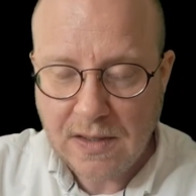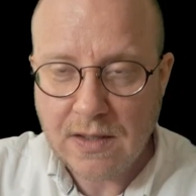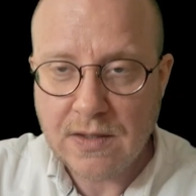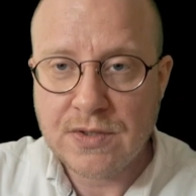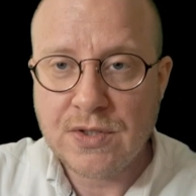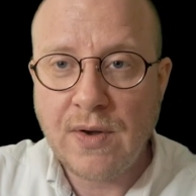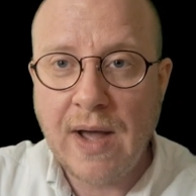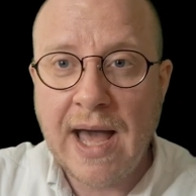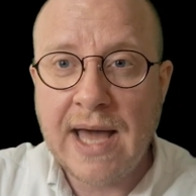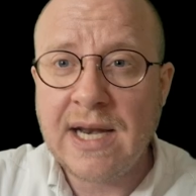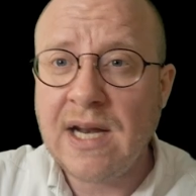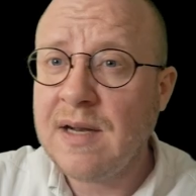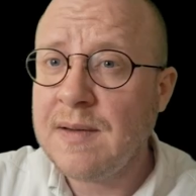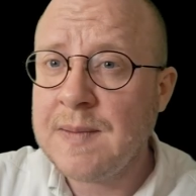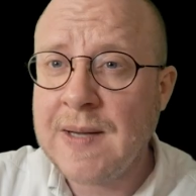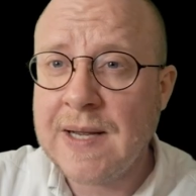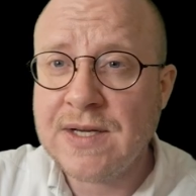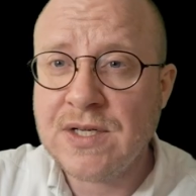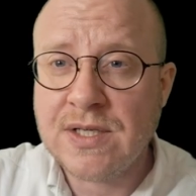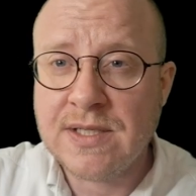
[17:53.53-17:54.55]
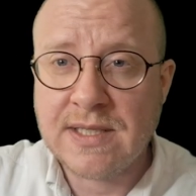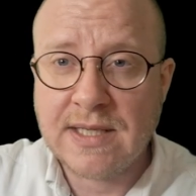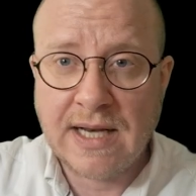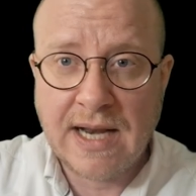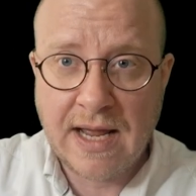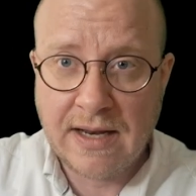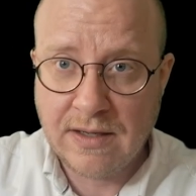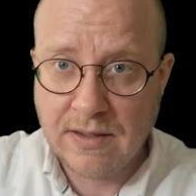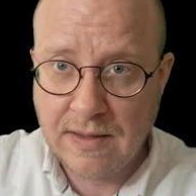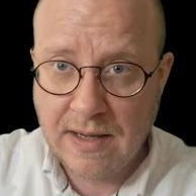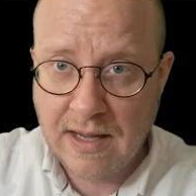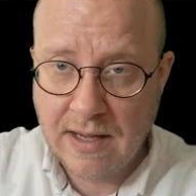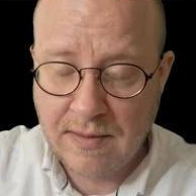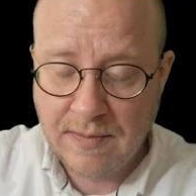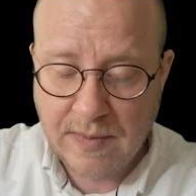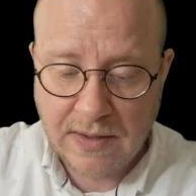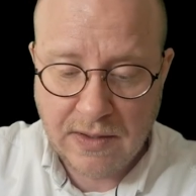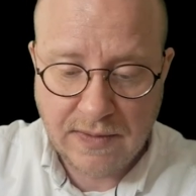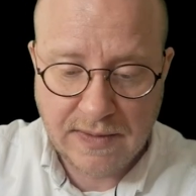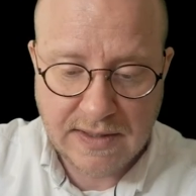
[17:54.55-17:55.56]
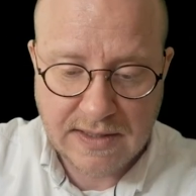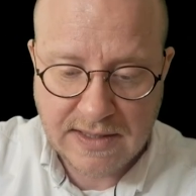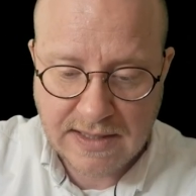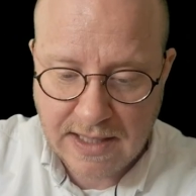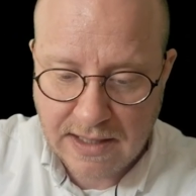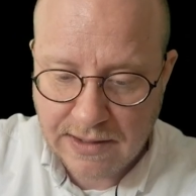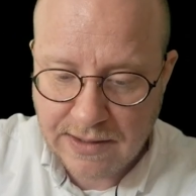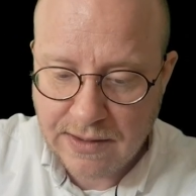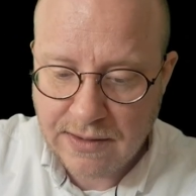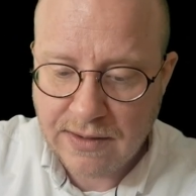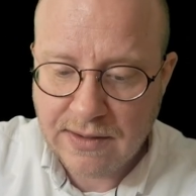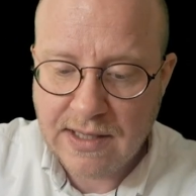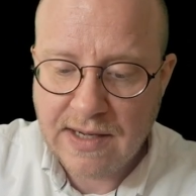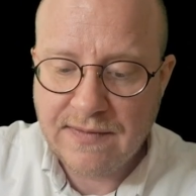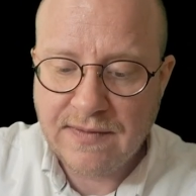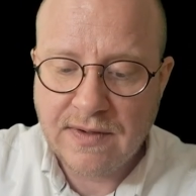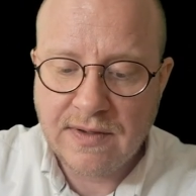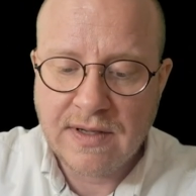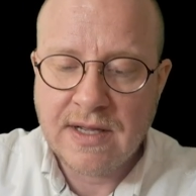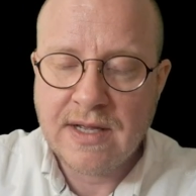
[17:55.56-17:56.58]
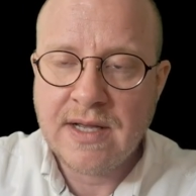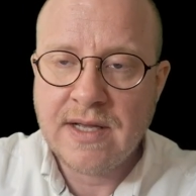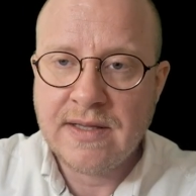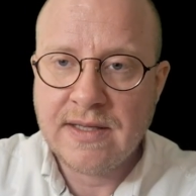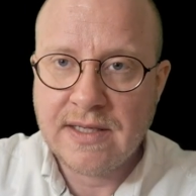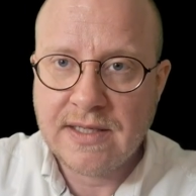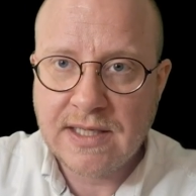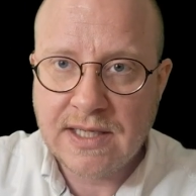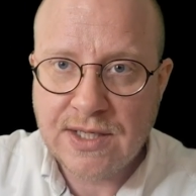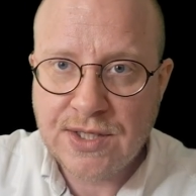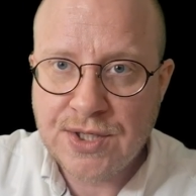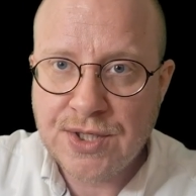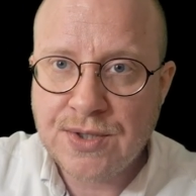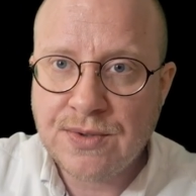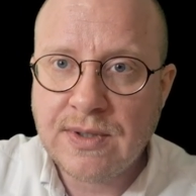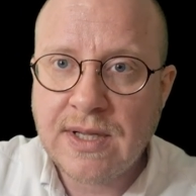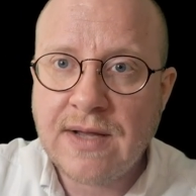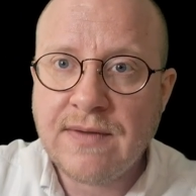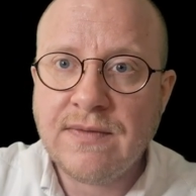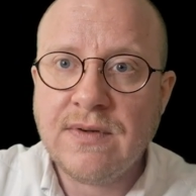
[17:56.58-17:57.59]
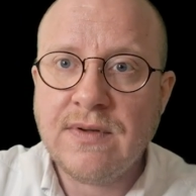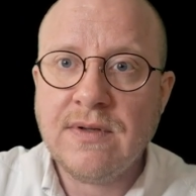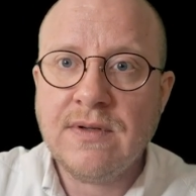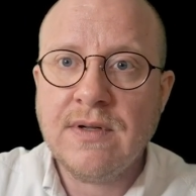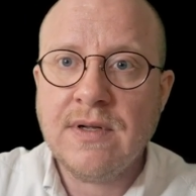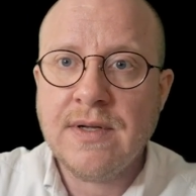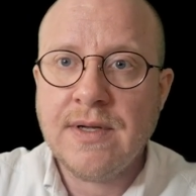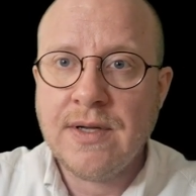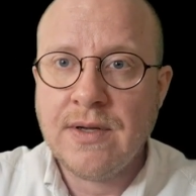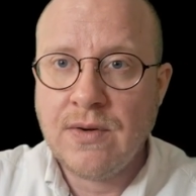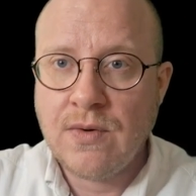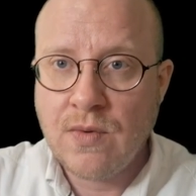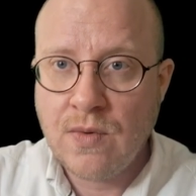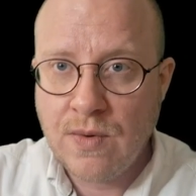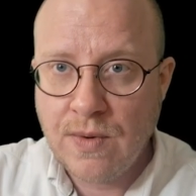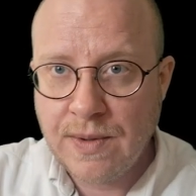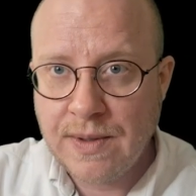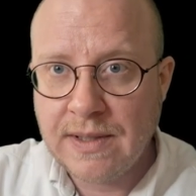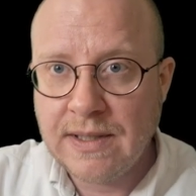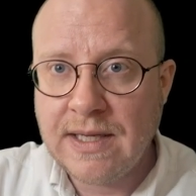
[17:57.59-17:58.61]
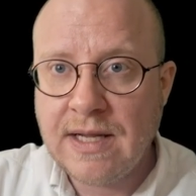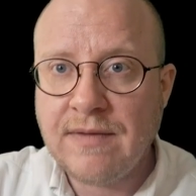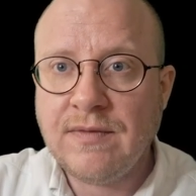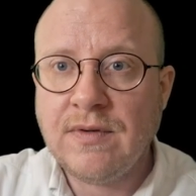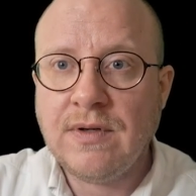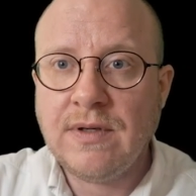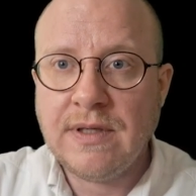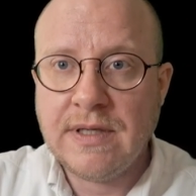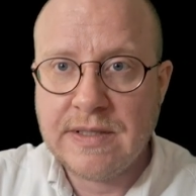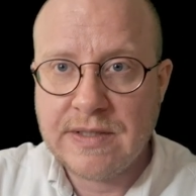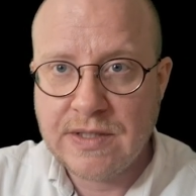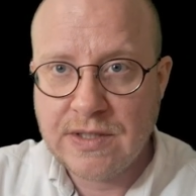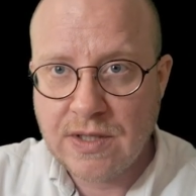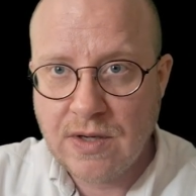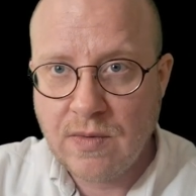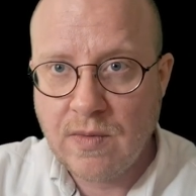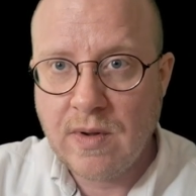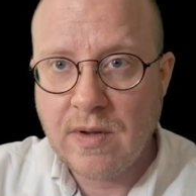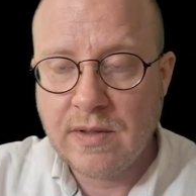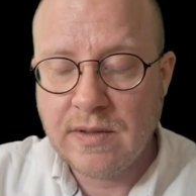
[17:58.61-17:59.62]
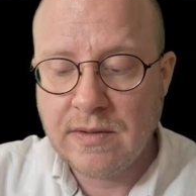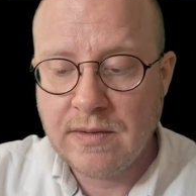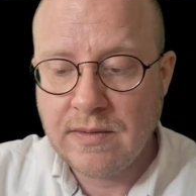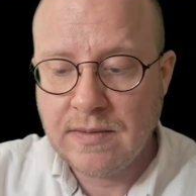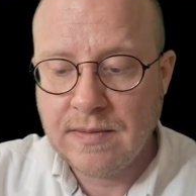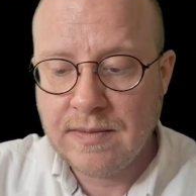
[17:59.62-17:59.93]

So adaptations can happen on the cellular level, the tissue level, organ level, and so on.